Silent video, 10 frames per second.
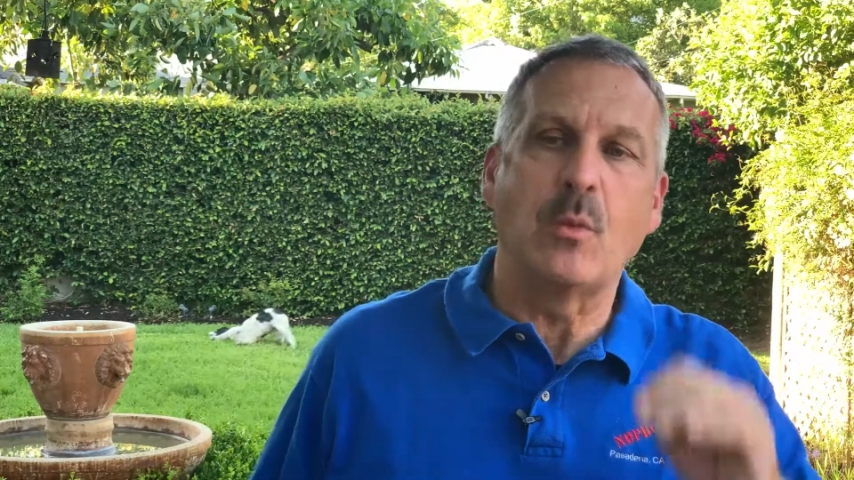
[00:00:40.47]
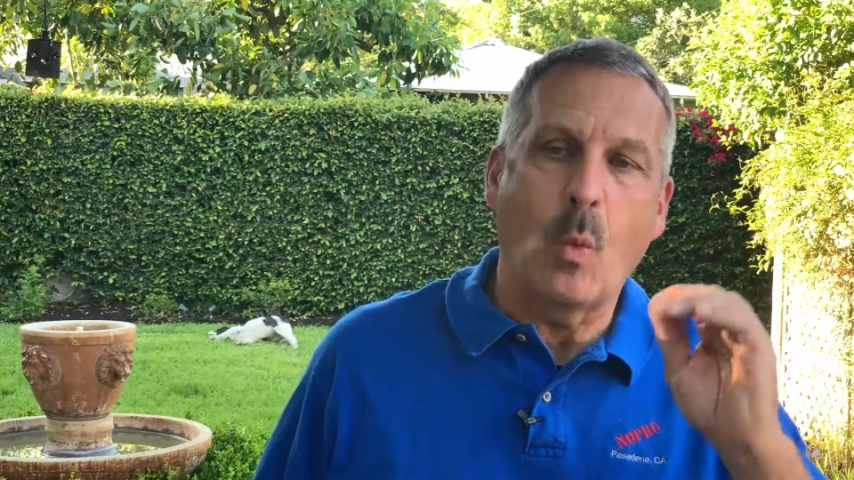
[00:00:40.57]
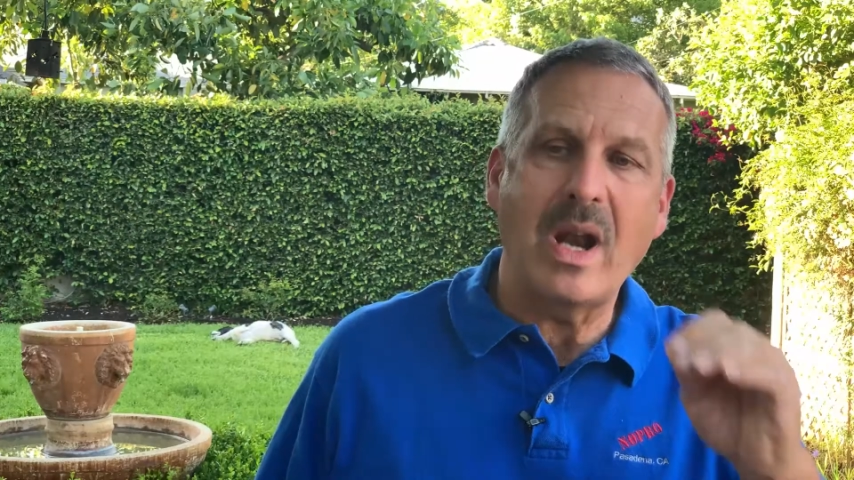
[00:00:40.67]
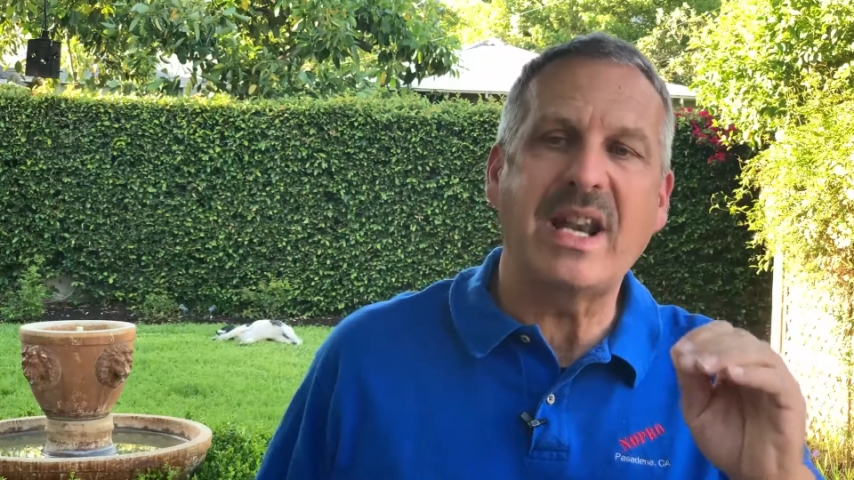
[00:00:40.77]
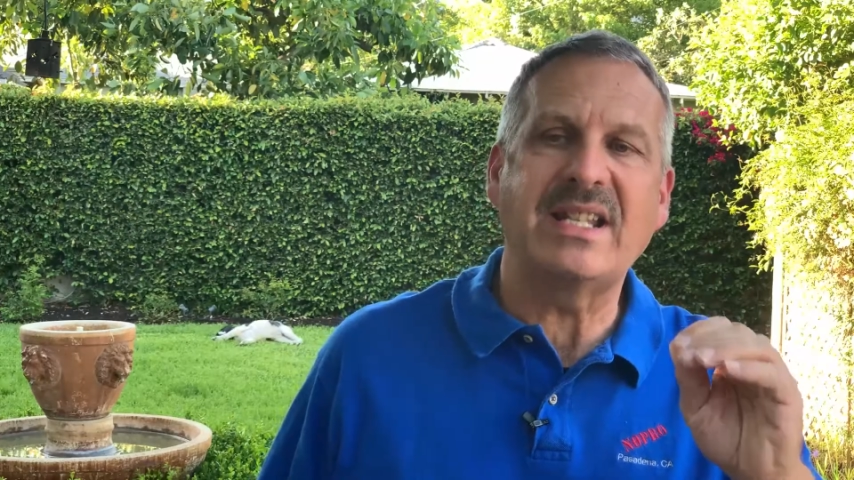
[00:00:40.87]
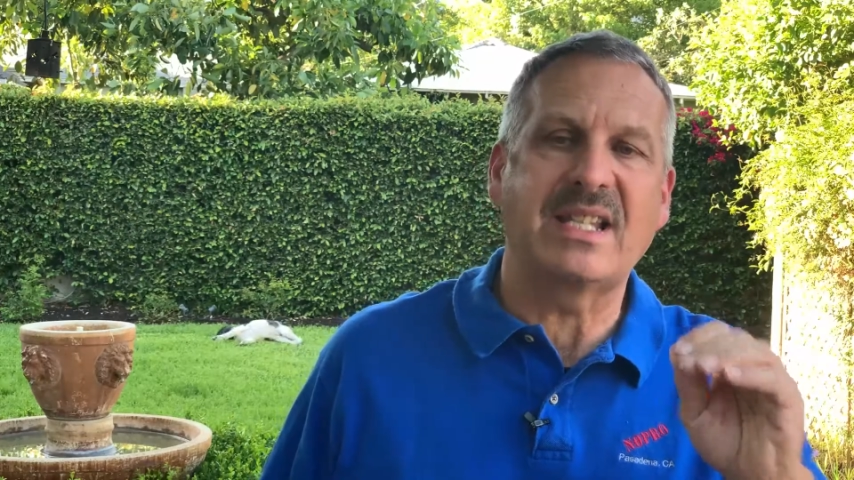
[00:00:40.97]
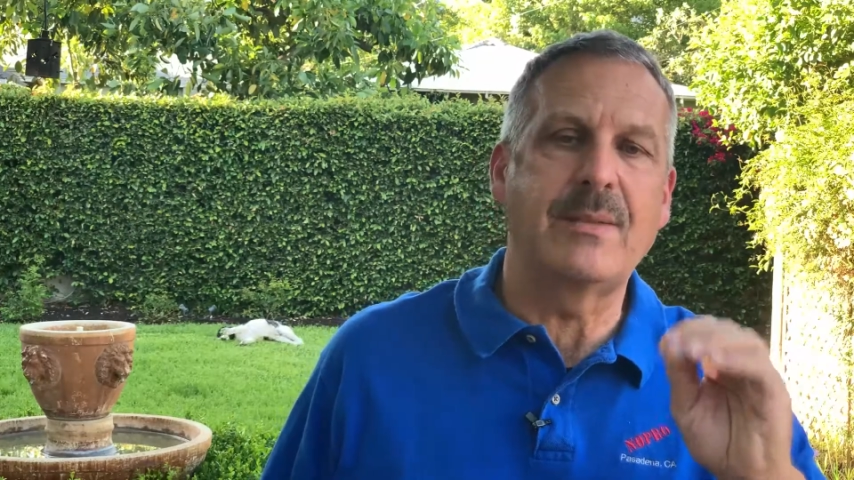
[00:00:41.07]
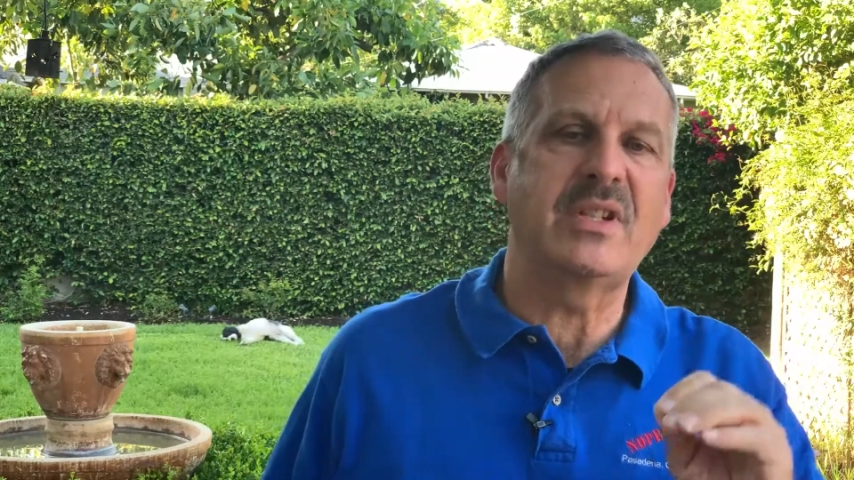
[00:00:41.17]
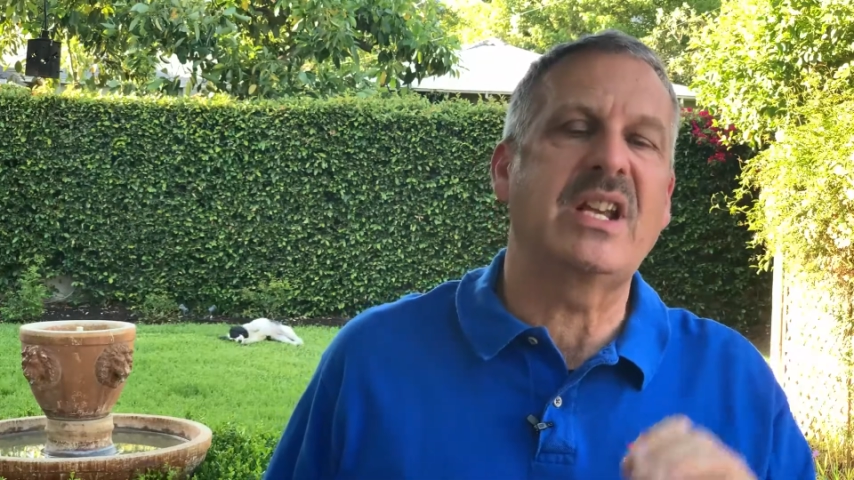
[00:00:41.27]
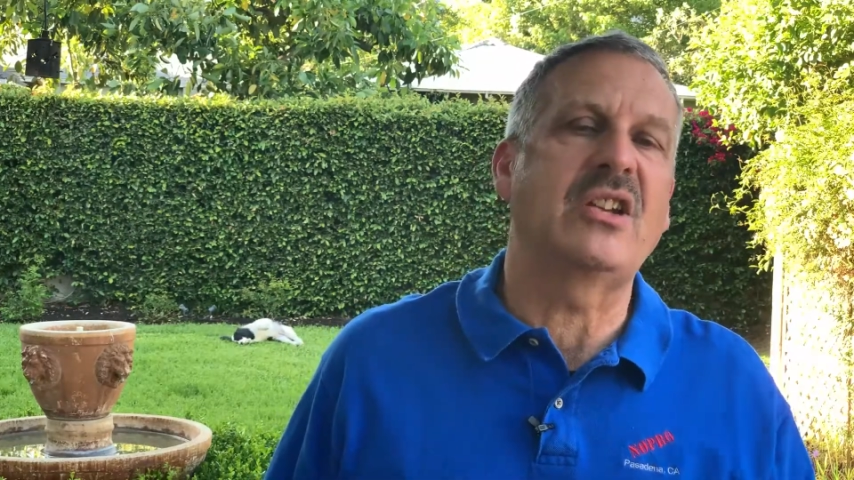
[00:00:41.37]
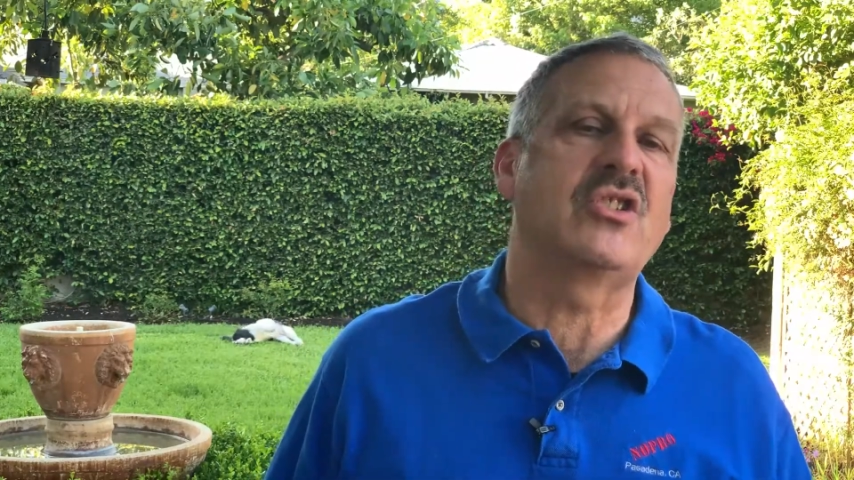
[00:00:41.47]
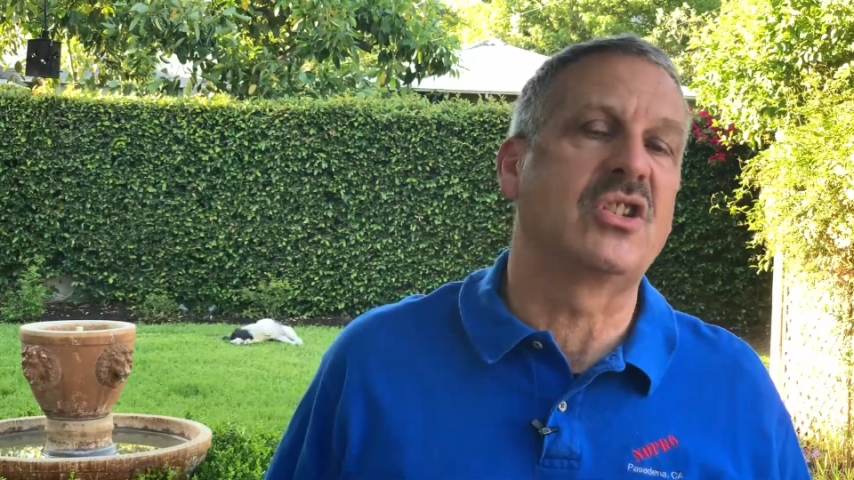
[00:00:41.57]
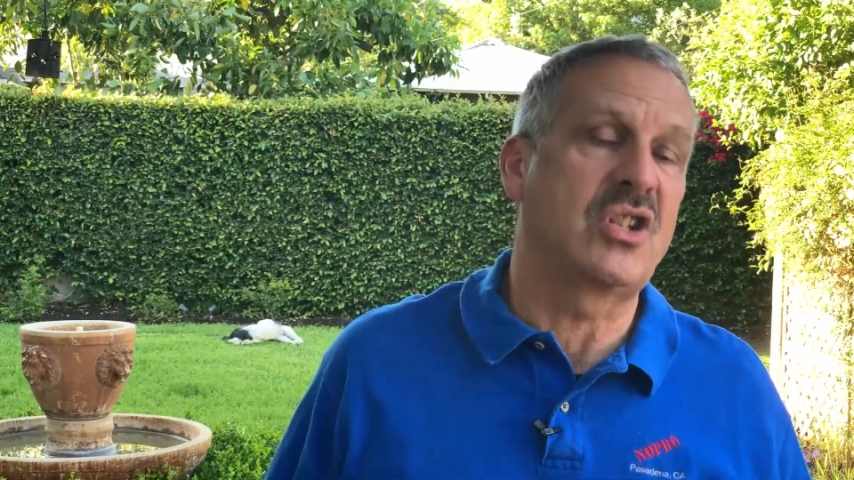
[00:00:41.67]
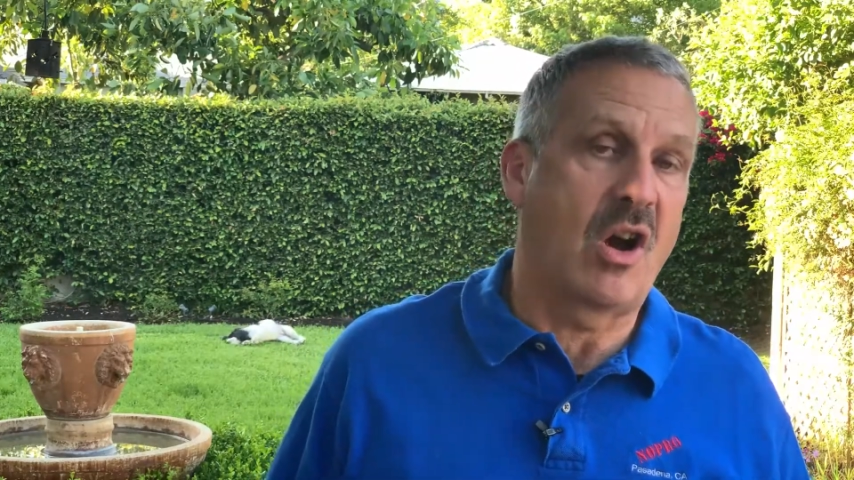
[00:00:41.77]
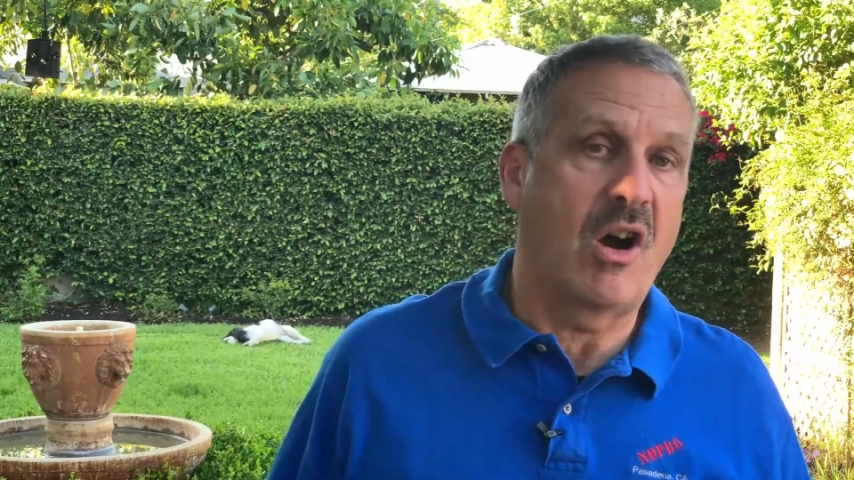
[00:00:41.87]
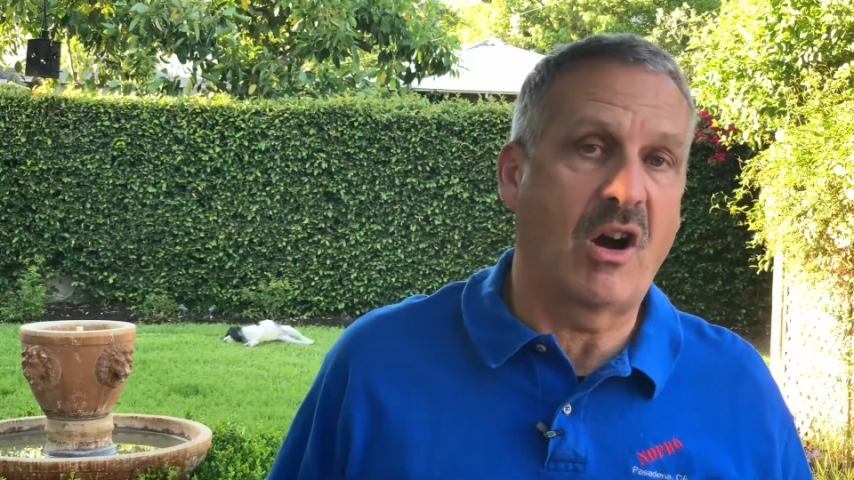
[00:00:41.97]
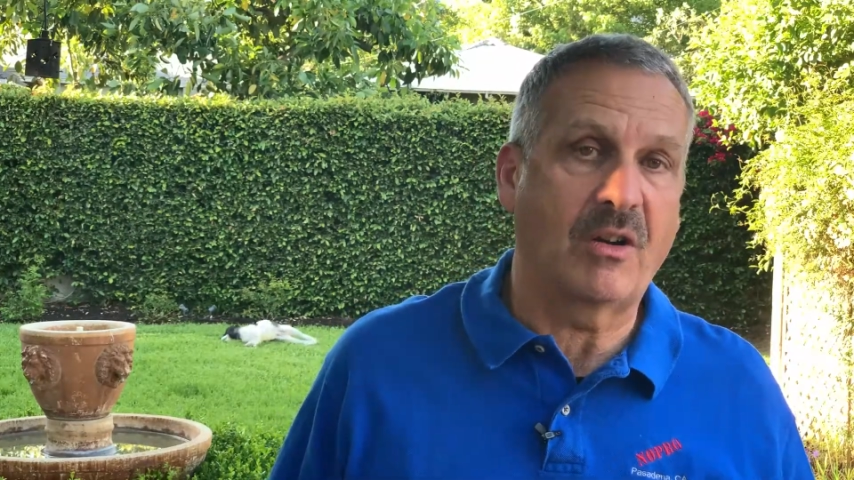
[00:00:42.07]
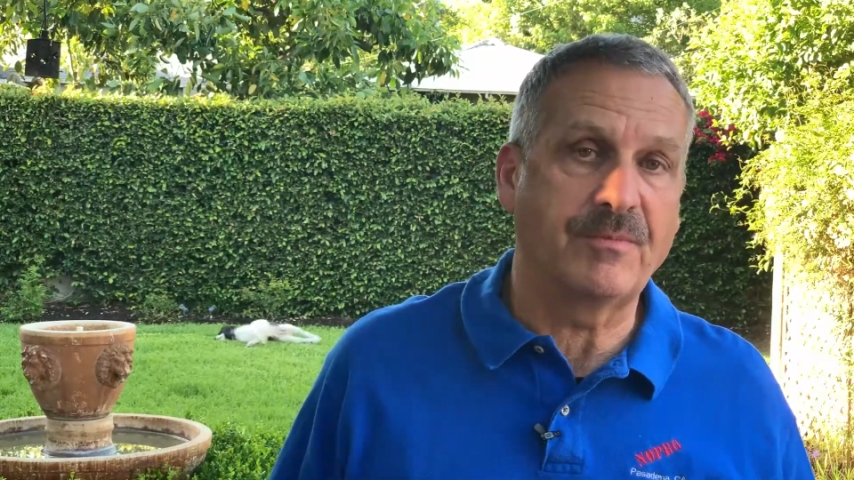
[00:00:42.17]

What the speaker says: what its limitations are.